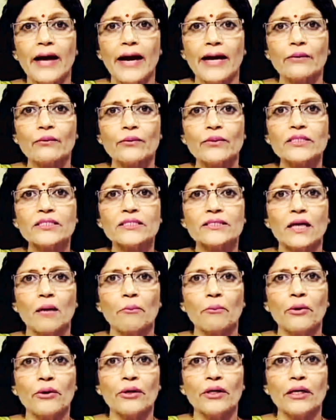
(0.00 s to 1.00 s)
diverse
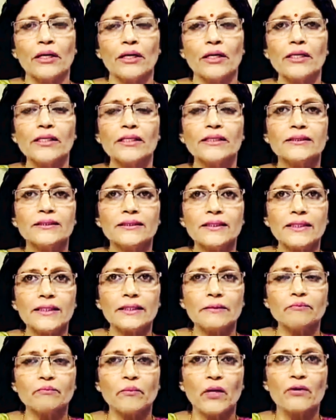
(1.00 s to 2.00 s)
community.
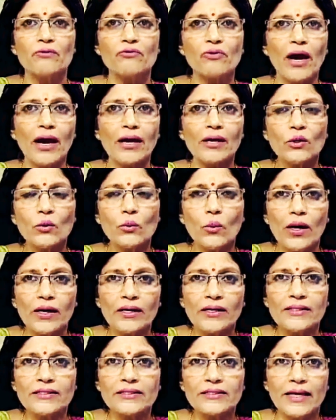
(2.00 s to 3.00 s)
See, try to
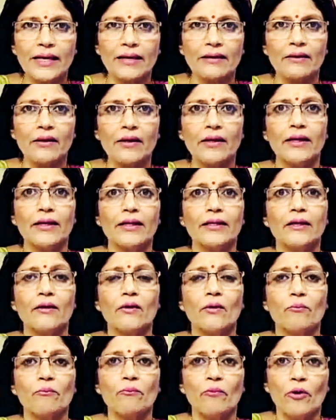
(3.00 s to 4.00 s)
understand.
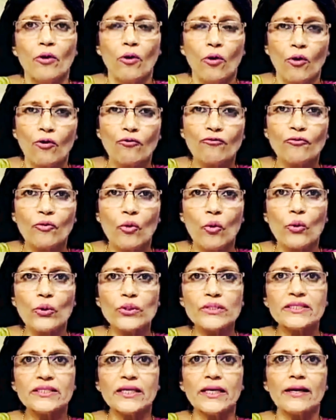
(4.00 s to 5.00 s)
Of
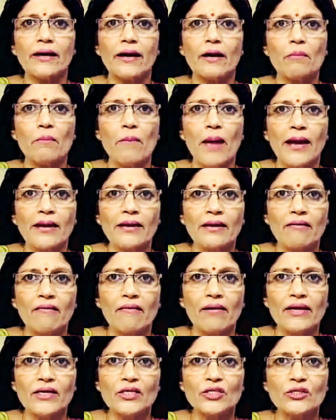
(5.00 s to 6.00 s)
course, there are many
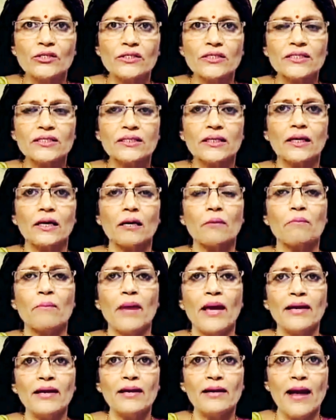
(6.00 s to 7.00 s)
religions, there are
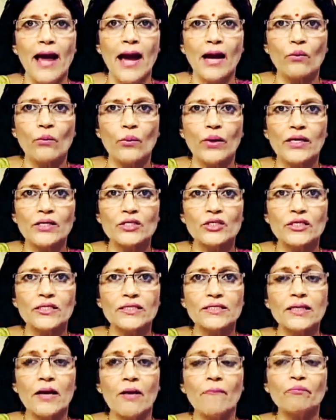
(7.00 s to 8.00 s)
many
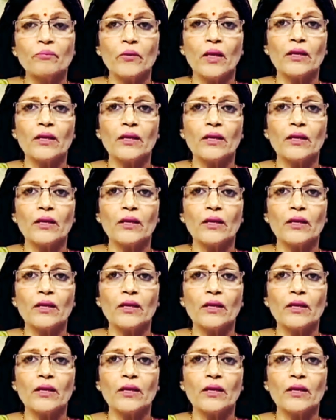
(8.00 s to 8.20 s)
languages